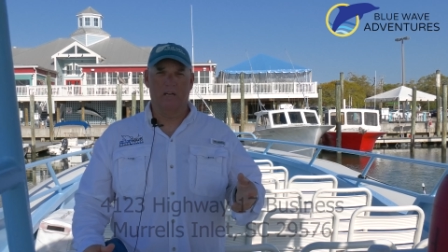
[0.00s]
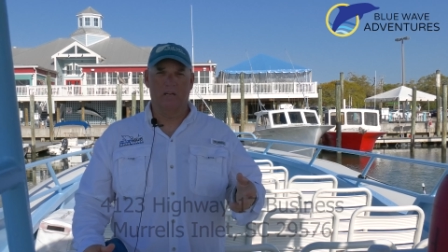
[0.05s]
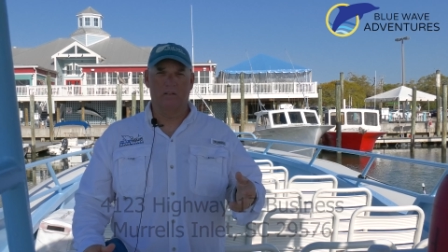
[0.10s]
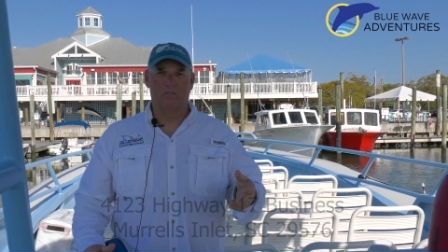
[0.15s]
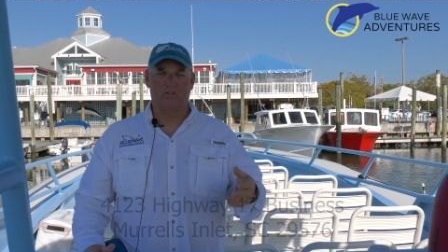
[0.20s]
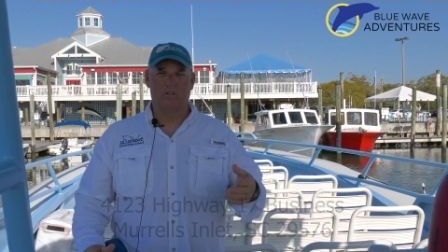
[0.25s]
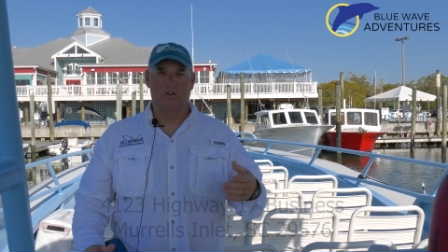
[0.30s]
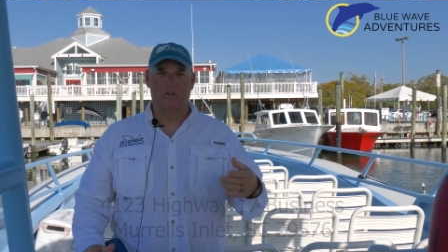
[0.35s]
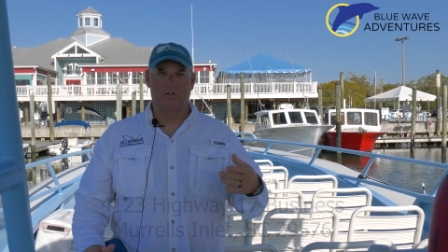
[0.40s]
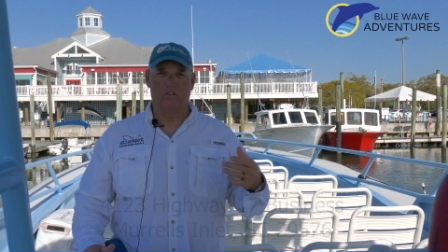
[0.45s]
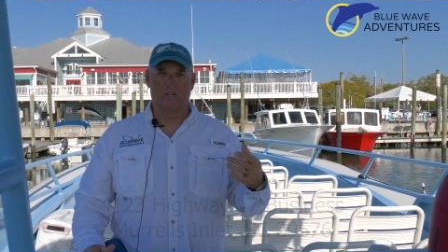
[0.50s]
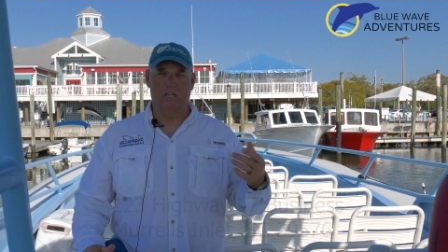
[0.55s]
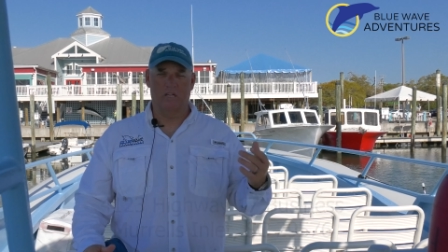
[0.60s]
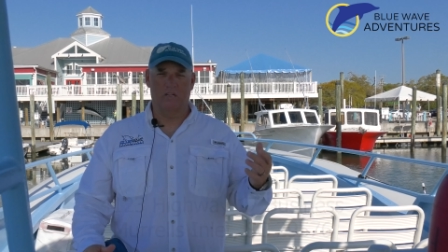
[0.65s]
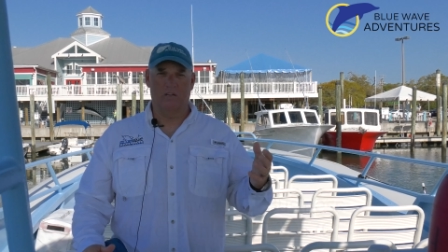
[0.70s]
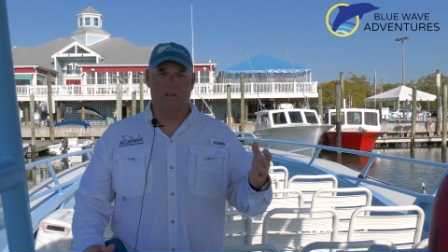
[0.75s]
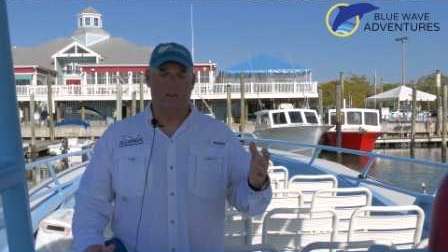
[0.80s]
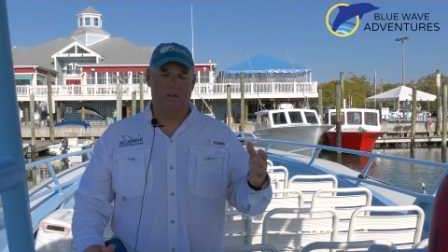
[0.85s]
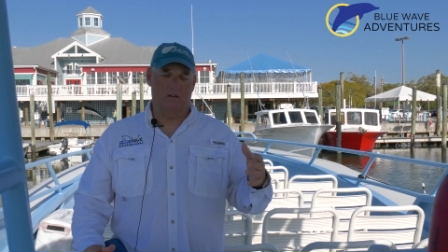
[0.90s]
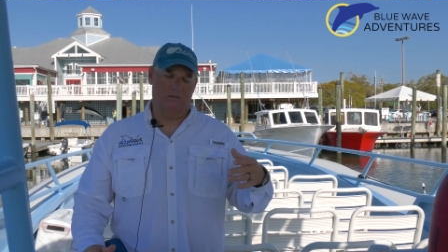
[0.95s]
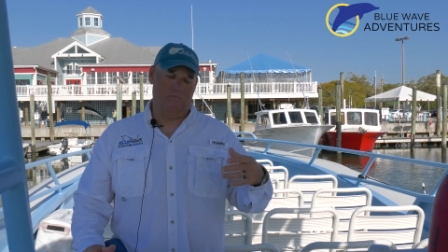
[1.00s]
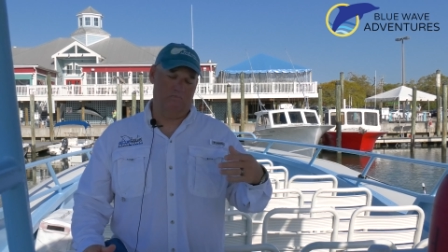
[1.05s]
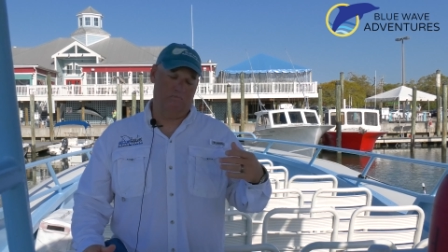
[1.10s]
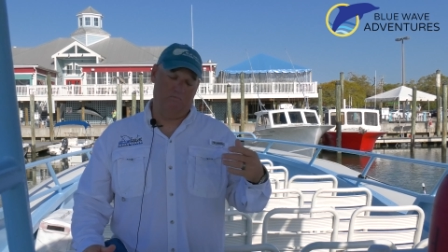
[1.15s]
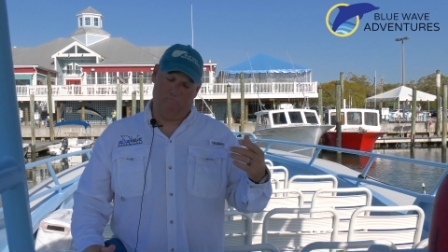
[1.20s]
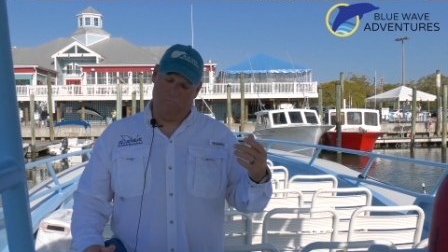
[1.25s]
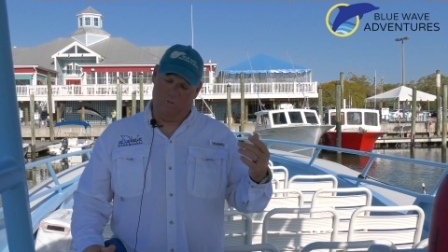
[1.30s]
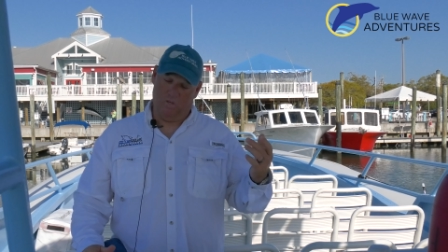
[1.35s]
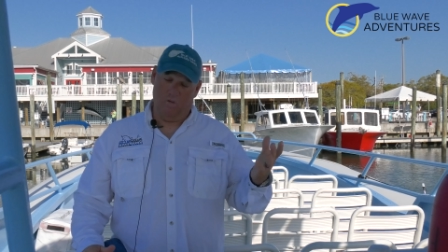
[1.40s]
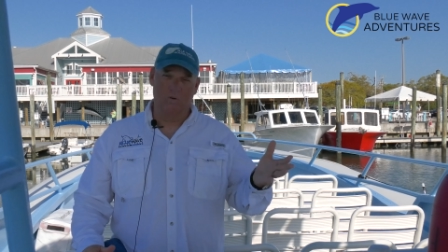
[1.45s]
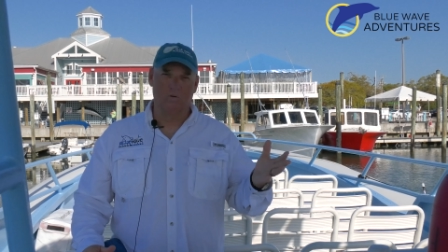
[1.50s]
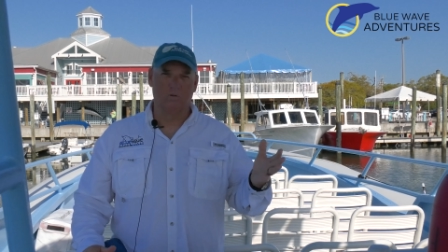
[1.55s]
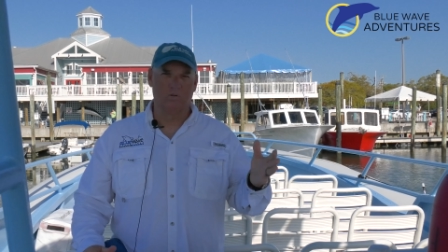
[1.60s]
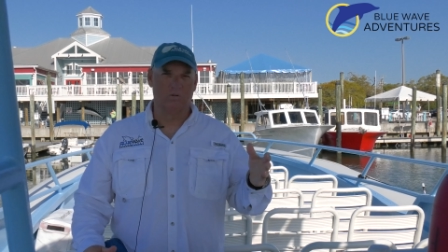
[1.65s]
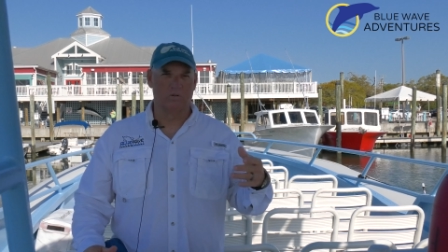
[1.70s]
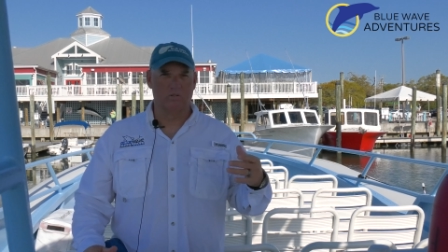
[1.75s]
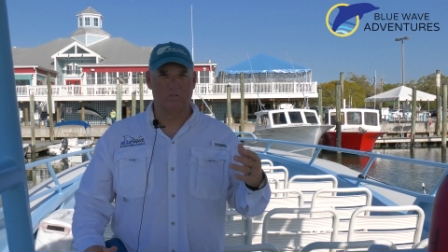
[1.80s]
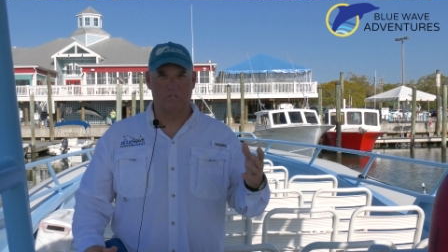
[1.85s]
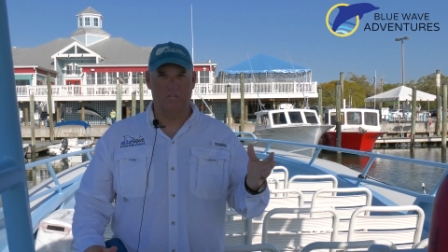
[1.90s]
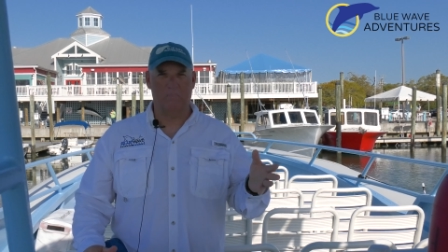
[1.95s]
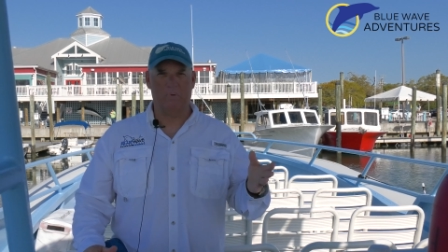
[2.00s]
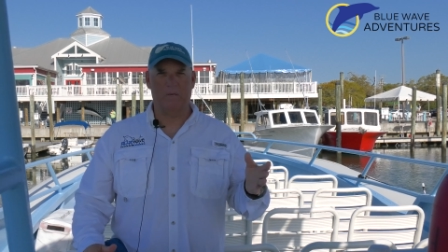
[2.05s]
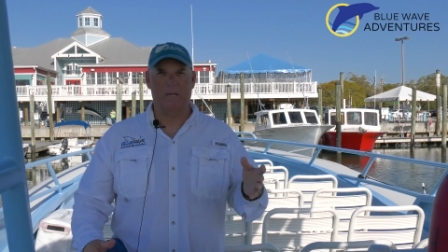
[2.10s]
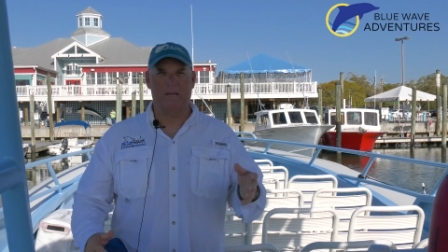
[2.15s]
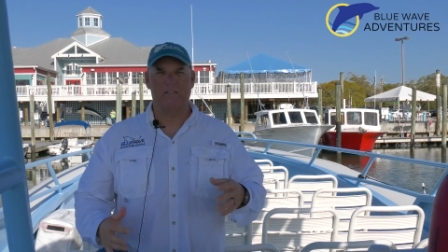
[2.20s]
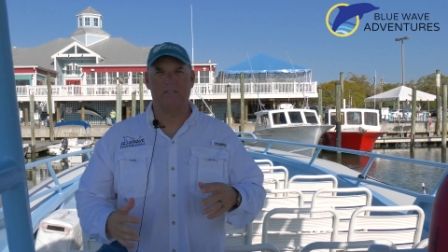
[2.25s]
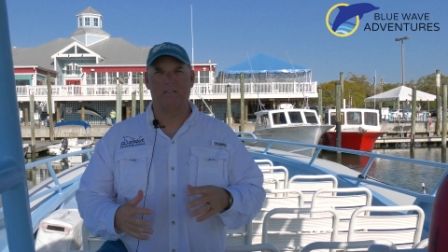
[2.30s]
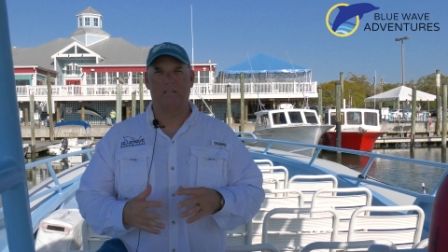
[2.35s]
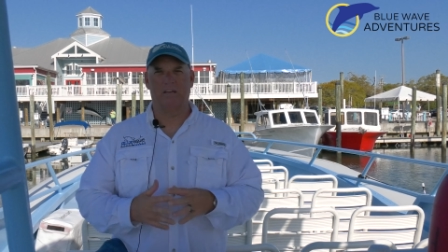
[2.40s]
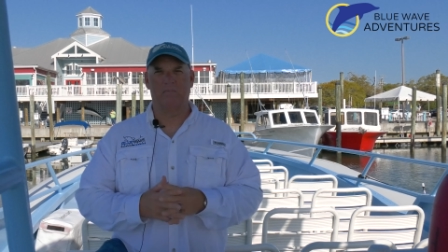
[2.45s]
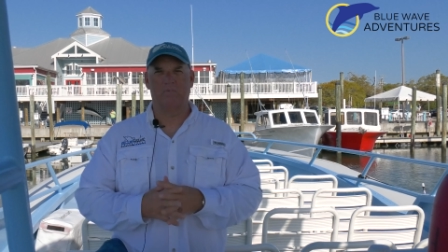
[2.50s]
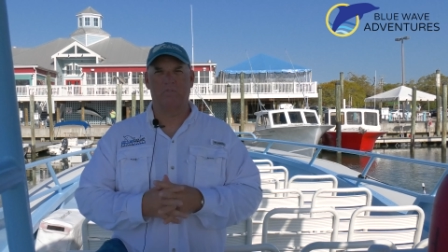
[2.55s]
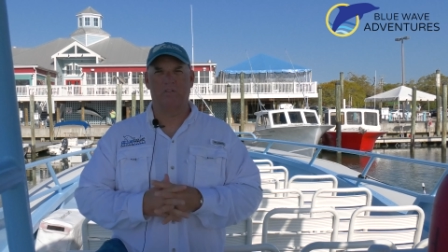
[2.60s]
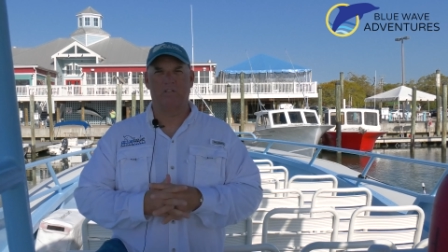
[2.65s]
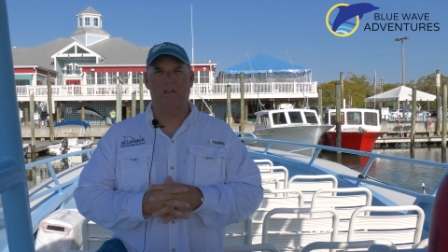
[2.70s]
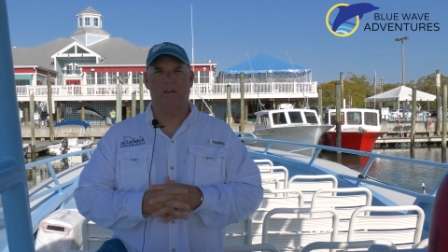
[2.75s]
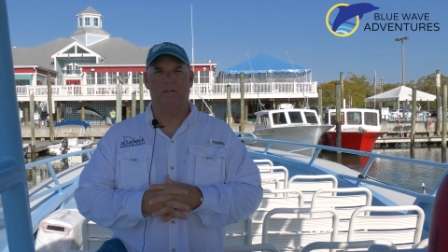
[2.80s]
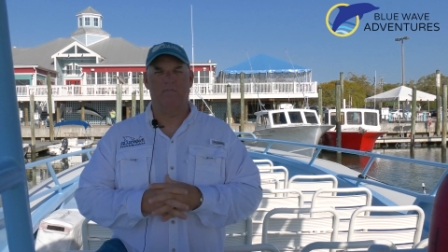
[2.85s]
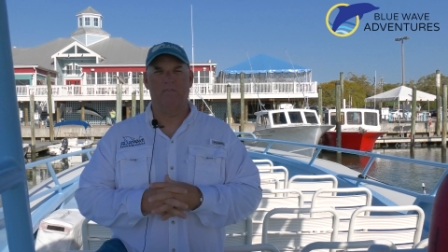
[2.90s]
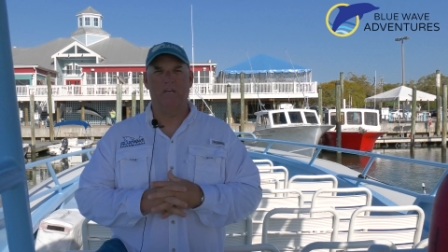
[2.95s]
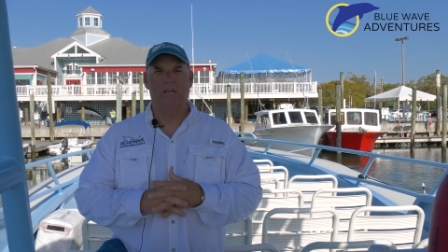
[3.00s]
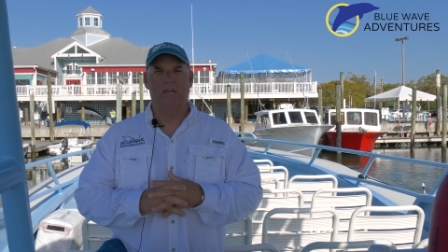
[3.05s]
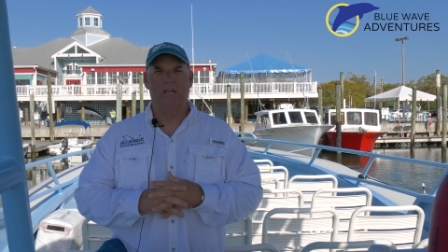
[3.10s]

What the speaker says: search in Google or GPS type stuff